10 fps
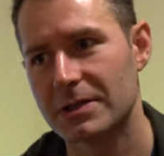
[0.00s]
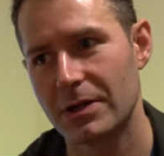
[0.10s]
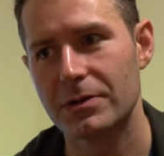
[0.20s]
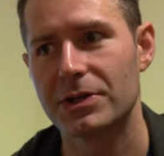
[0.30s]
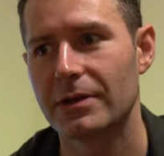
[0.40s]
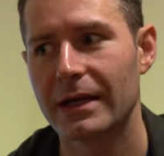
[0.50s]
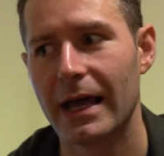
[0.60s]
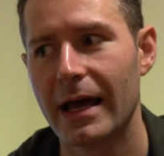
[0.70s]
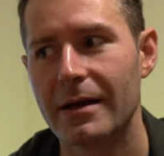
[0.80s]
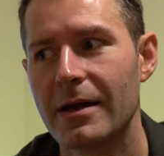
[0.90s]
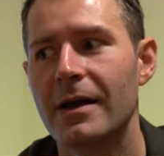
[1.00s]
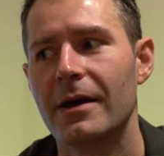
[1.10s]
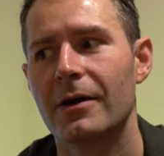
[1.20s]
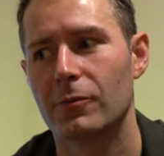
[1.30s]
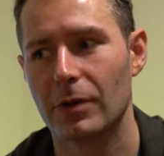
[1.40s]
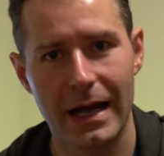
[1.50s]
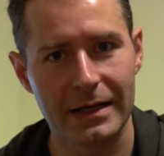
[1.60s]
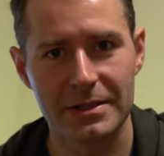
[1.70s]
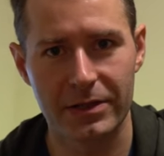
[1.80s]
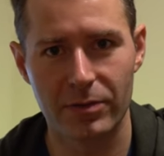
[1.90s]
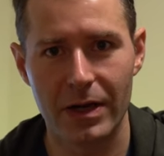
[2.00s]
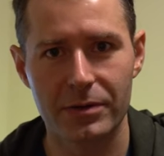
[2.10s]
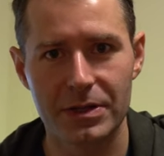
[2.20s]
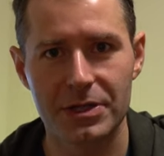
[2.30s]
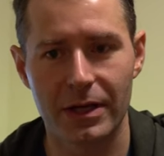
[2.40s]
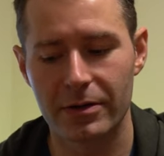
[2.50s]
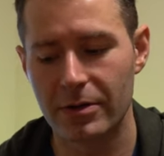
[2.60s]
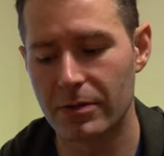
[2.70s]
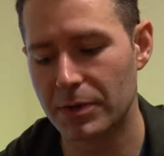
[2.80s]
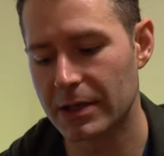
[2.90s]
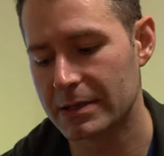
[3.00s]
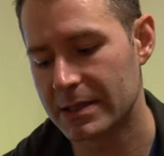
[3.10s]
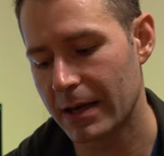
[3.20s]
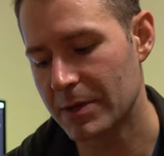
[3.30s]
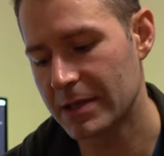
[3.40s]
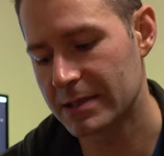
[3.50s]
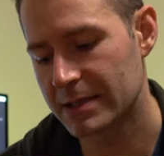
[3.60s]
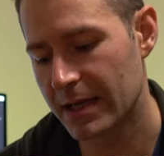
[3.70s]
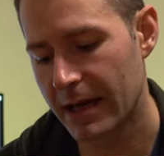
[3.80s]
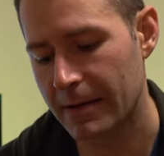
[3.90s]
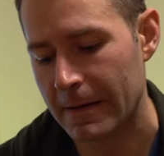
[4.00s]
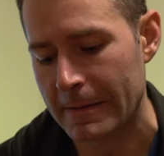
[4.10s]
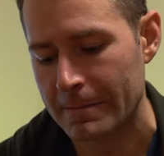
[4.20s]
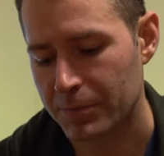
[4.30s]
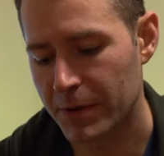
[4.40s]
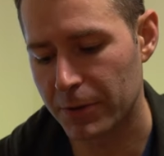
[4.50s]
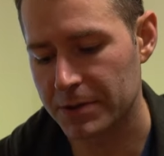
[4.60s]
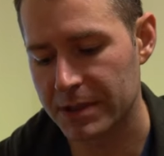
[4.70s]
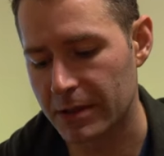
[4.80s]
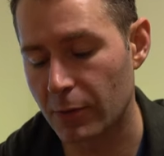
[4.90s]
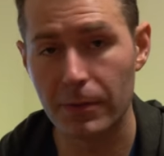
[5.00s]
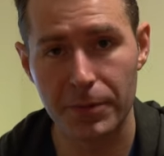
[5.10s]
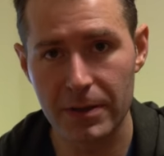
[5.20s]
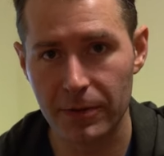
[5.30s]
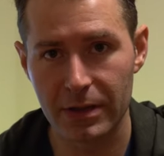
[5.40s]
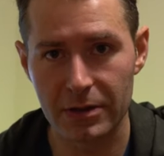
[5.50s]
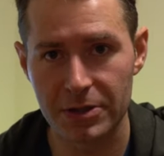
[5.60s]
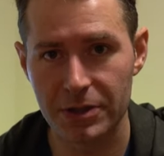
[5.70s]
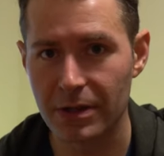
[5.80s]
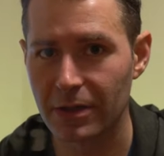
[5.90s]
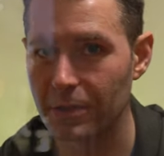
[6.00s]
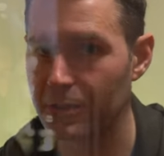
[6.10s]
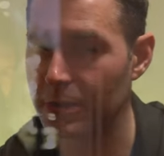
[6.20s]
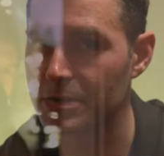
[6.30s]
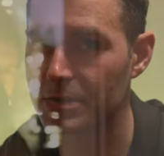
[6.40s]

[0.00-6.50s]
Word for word: social again, relaxing around each other, because that means that the person or people that you're shooting are going